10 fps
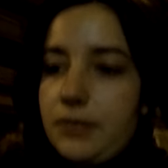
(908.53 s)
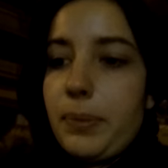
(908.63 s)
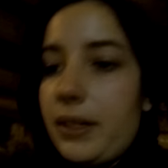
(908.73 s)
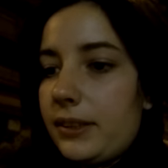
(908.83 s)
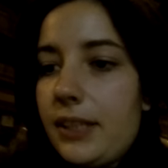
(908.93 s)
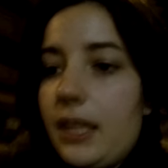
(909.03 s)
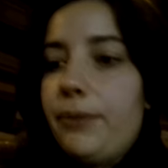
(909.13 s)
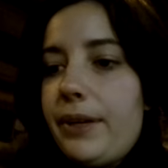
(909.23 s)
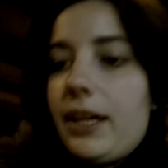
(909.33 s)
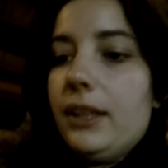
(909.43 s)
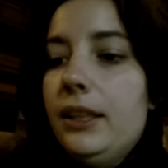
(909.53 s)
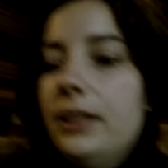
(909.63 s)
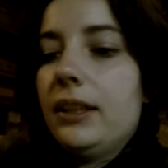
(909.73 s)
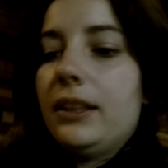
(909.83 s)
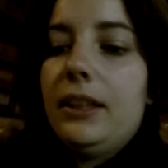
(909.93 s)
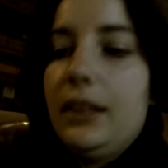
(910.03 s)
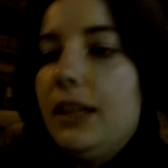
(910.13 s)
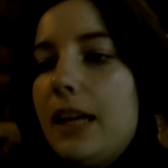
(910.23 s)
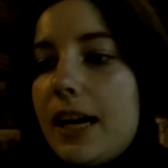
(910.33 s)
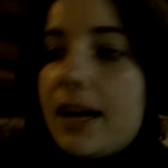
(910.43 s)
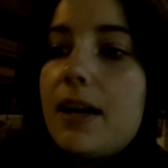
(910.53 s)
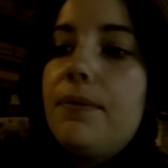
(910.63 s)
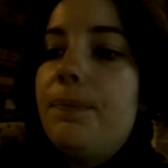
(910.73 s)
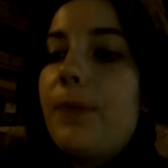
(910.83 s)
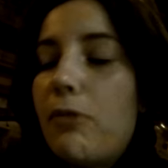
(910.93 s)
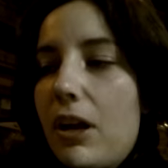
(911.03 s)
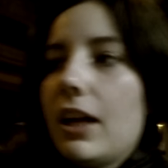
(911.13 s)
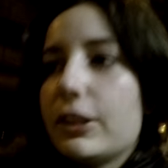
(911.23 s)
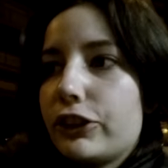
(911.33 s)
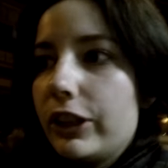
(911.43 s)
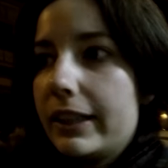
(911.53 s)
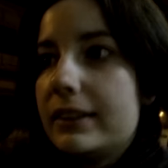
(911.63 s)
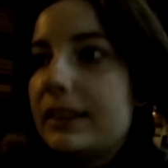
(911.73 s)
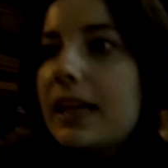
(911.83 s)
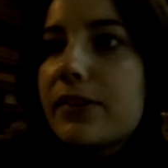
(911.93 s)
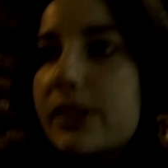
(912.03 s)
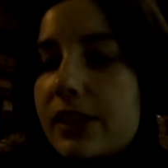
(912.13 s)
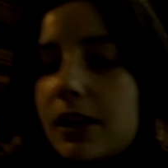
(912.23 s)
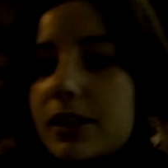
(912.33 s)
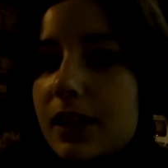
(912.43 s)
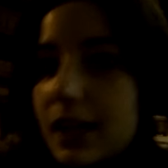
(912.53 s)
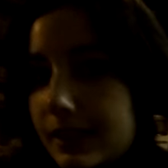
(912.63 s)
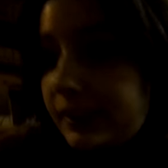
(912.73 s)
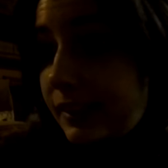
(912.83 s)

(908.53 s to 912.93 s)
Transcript: Barcelona. Well, actually the sales started last